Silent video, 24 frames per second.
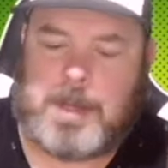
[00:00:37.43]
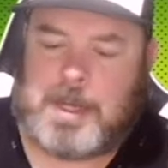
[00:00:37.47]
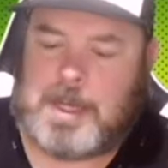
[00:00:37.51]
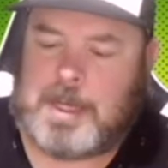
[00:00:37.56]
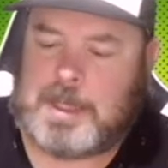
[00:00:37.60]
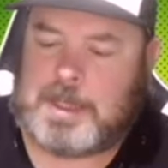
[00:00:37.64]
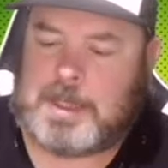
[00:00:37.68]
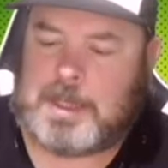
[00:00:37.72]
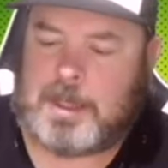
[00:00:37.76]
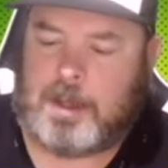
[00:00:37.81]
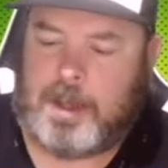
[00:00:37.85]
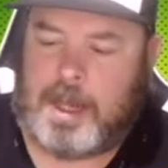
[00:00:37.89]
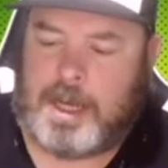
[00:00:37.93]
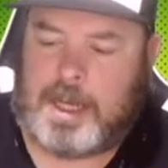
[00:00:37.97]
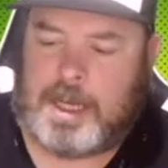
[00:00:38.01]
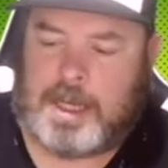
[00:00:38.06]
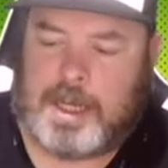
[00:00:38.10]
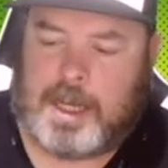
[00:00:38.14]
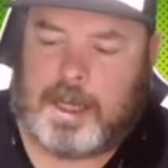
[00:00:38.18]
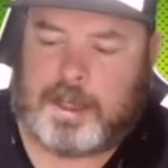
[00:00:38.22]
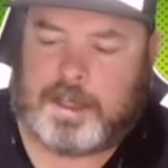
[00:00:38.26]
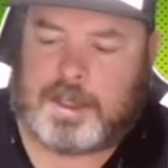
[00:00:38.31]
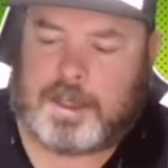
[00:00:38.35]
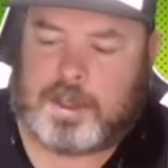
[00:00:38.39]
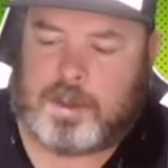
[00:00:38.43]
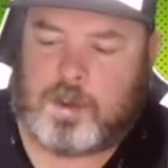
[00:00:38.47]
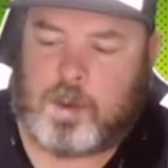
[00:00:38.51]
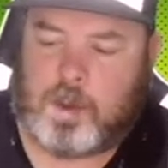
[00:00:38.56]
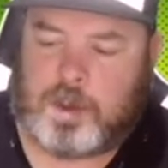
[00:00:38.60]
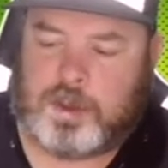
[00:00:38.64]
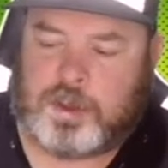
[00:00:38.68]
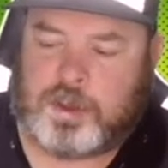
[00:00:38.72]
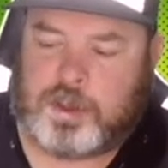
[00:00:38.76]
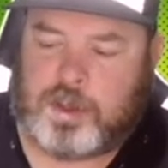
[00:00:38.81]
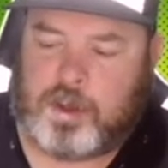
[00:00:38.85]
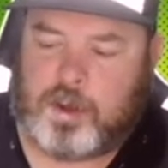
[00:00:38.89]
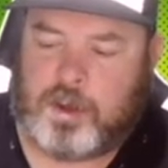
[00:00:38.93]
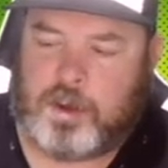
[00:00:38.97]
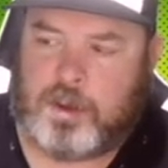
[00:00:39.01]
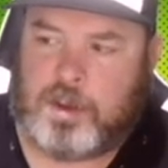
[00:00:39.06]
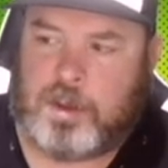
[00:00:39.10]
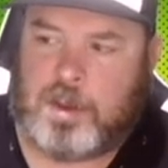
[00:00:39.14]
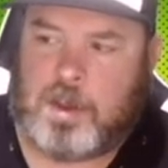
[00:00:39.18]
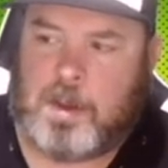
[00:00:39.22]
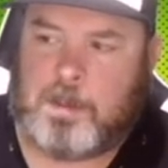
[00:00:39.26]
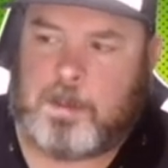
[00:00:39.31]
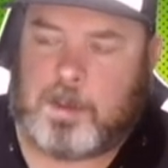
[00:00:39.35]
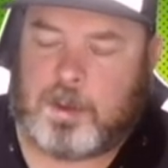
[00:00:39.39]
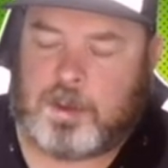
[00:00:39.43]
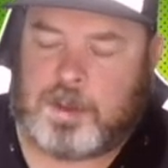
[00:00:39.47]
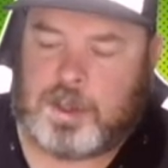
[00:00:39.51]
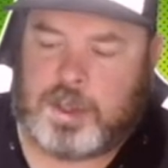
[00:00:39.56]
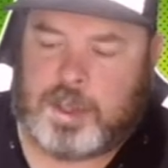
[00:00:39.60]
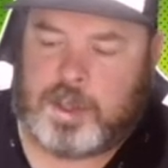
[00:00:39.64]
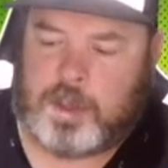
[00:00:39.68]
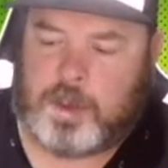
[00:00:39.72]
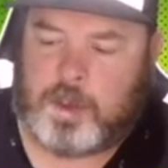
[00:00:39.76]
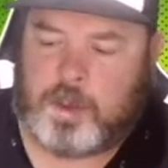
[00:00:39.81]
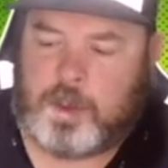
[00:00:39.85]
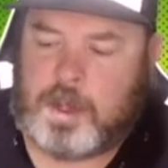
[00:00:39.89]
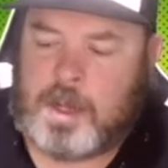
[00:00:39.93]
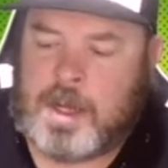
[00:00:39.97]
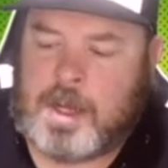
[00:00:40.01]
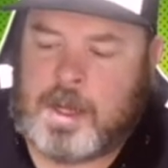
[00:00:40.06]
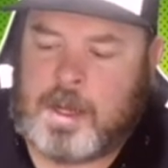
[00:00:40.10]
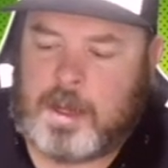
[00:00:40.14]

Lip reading: is Lady Death's Scorched Earth #2.